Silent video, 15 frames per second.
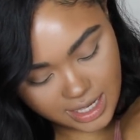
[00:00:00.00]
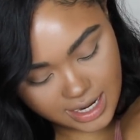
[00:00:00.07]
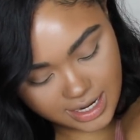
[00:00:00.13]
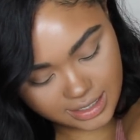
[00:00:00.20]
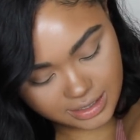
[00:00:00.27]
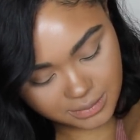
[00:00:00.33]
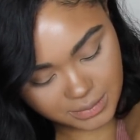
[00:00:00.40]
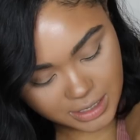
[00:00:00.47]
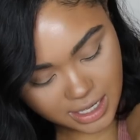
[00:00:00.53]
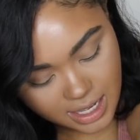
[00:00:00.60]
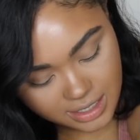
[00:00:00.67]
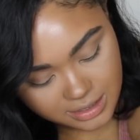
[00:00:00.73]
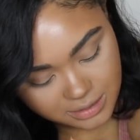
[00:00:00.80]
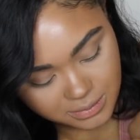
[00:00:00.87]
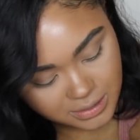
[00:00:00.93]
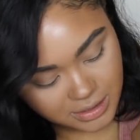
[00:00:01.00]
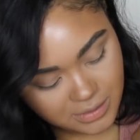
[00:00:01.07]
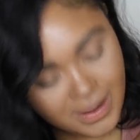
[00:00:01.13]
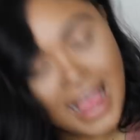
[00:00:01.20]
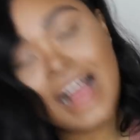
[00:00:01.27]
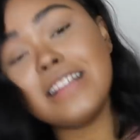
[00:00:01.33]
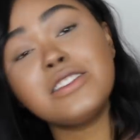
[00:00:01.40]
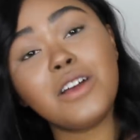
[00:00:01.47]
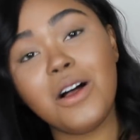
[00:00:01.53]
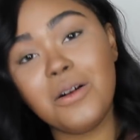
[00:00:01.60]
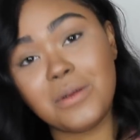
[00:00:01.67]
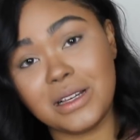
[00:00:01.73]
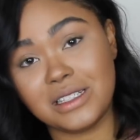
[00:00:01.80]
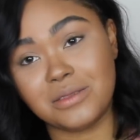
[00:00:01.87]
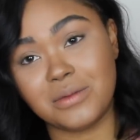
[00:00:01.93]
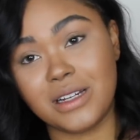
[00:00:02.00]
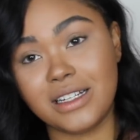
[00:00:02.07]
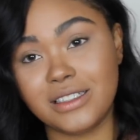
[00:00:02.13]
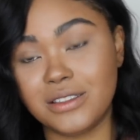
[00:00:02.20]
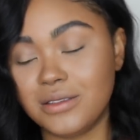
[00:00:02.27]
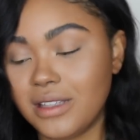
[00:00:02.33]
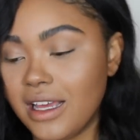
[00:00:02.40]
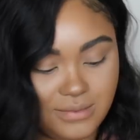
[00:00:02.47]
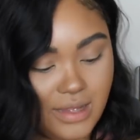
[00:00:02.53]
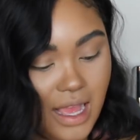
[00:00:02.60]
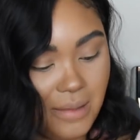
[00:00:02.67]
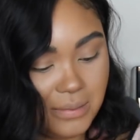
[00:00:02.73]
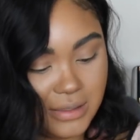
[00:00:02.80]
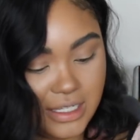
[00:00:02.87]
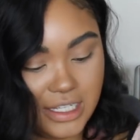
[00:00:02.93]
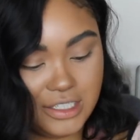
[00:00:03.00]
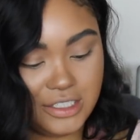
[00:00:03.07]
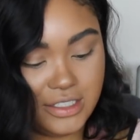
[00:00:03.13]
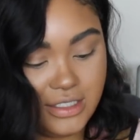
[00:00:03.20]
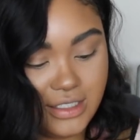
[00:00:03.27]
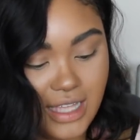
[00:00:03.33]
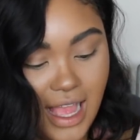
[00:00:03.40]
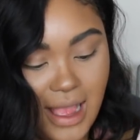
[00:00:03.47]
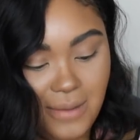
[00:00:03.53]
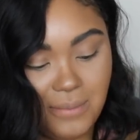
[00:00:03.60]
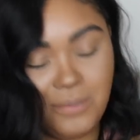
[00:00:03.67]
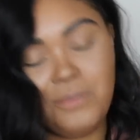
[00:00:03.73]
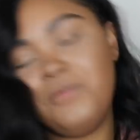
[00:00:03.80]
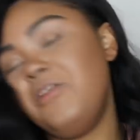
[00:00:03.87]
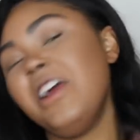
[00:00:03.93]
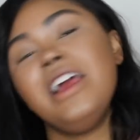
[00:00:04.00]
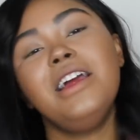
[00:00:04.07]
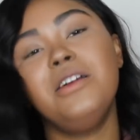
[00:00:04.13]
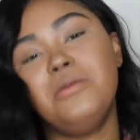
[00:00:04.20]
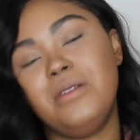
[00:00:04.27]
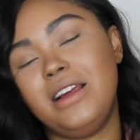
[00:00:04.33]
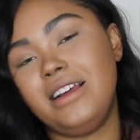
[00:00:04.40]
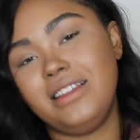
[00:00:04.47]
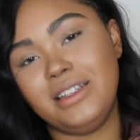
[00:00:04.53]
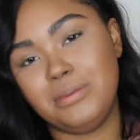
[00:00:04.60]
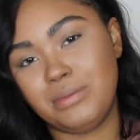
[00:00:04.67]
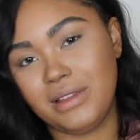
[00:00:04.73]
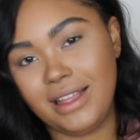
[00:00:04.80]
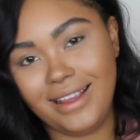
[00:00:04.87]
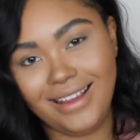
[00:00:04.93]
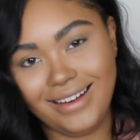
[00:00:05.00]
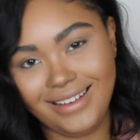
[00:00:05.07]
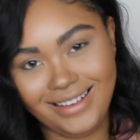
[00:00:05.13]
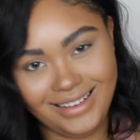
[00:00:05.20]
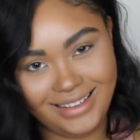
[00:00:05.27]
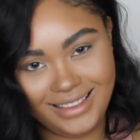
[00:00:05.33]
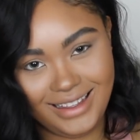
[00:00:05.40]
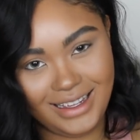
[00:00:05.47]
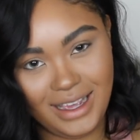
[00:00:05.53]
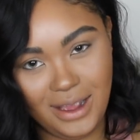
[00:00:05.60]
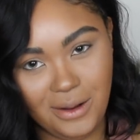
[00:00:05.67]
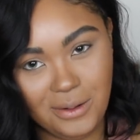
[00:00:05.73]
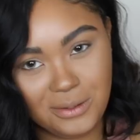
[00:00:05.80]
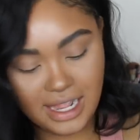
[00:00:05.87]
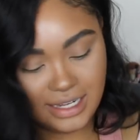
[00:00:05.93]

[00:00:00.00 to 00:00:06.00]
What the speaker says: And to be honest with you, as always when I do live applications, I very rarely plan anything out.